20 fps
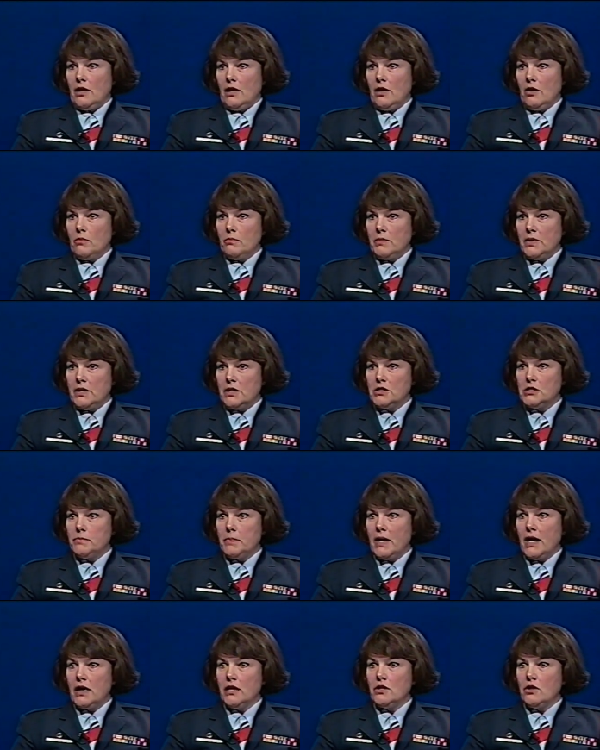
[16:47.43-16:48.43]
help me
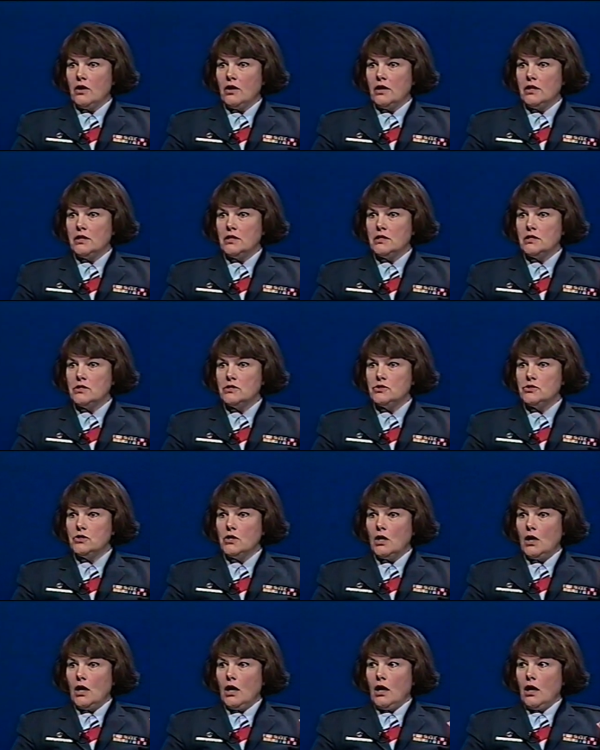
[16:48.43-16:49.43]
expand on
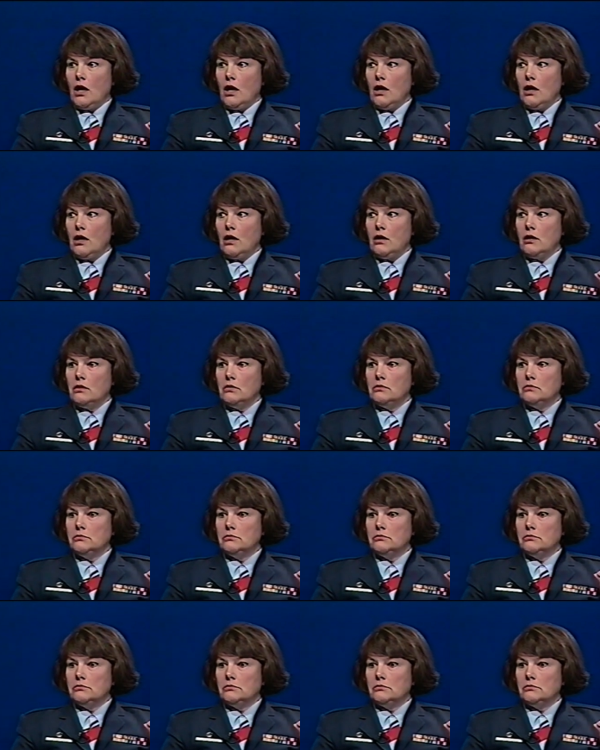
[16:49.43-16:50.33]
is uh,